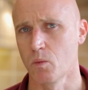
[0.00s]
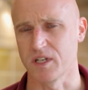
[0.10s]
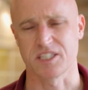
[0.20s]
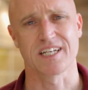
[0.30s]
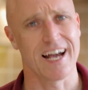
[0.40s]

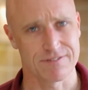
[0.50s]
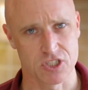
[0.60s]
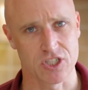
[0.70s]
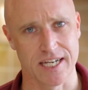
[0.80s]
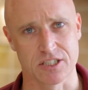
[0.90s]
Well, it's going to have
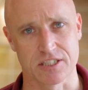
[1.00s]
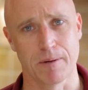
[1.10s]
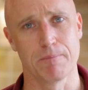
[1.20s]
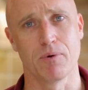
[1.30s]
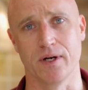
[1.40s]
to change at
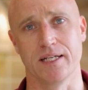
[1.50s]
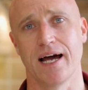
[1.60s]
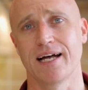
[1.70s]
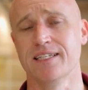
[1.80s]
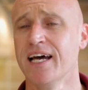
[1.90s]
some point.
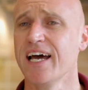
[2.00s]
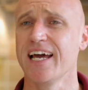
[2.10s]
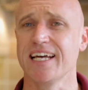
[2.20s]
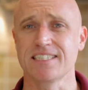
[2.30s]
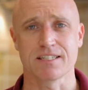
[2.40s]
And
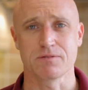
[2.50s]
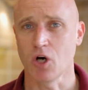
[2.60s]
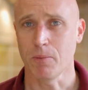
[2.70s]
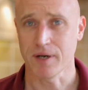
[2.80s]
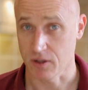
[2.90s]
it's a
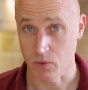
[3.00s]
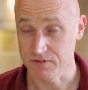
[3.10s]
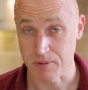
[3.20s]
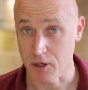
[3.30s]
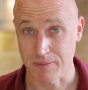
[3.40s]
topic that
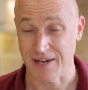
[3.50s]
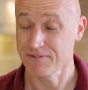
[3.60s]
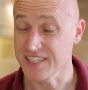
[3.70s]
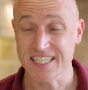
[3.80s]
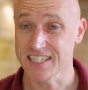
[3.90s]
we've spoken about
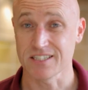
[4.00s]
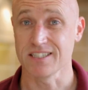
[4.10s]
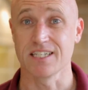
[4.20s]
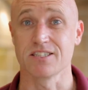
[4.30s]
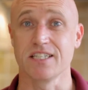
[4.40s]
for years and
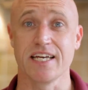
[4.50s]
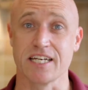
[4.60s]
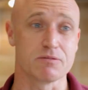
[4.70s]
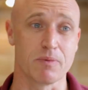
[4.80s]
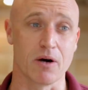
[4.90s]
years and
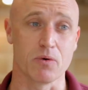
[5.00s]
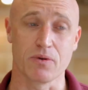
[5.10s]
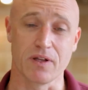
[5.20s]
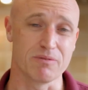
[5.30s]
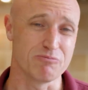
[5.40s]
years
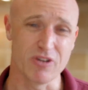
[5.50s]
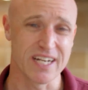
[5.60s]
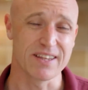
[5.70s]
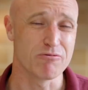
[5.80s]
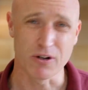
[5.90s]
about uh,
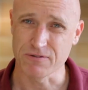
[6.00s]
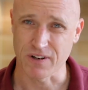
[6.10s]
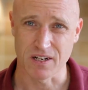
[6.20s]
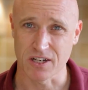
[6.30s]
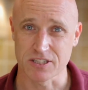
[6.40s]
really the road
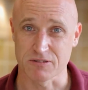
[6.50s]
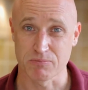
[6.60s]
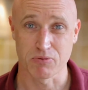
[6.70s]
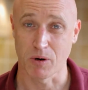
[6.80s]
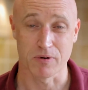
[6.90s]
fund license
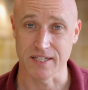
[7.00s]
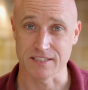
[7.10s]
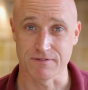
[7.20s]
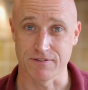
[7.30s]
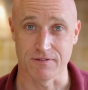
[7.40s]
probably
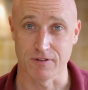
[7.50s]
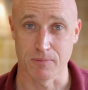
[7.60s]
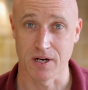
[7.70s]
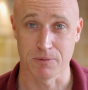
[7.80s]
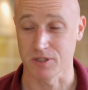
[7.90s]
isn't fit for
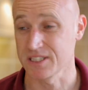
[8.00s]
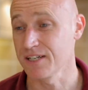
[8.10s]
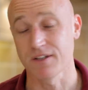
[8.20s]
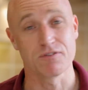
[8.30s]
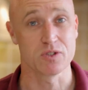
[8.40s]
purpose,
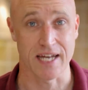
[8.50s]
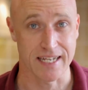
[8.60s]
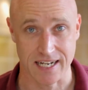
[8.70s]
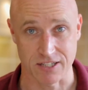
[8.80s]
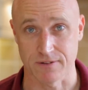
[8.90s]
even if you
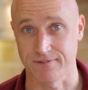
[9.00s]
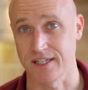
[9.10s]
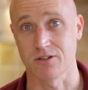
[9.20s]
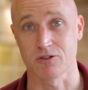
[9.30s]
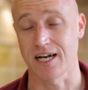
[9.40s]
take electric
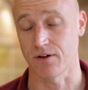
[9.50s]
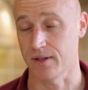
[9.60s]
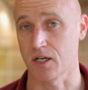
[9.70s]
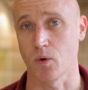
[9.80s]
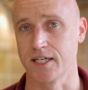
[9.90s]
vehicles out of
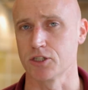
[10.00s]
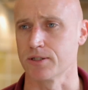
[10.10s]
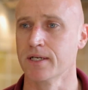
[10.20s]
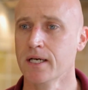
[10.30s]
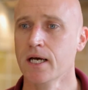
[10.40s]
the equation.